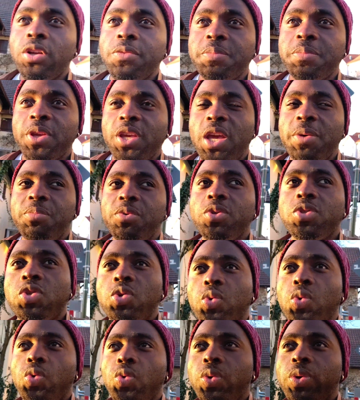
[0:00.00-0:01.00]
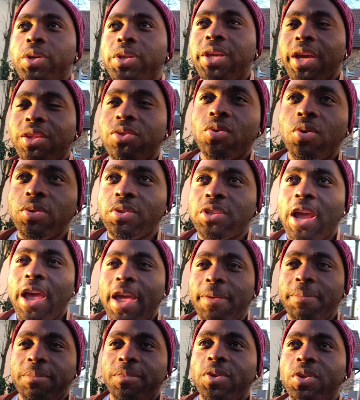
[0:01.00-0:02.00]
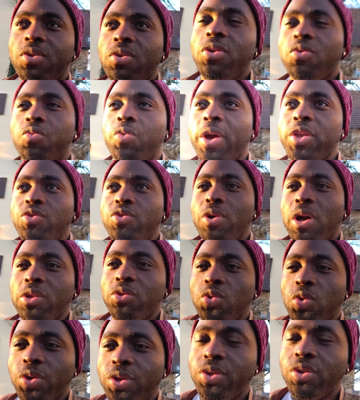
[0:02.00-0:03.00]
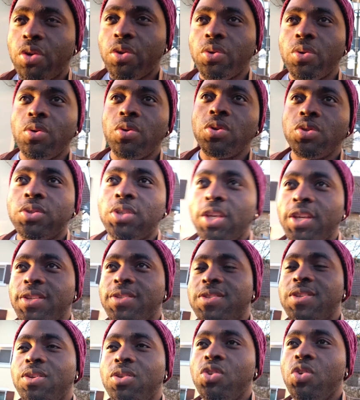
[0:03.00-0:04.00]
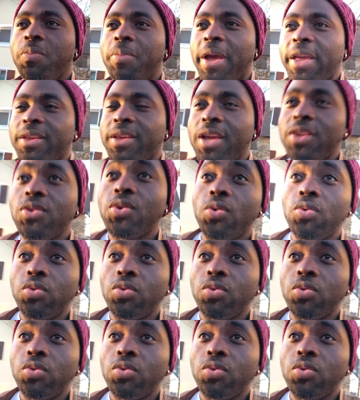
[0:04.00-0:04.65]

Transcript: not be able to get on time when you are doing your things. You might get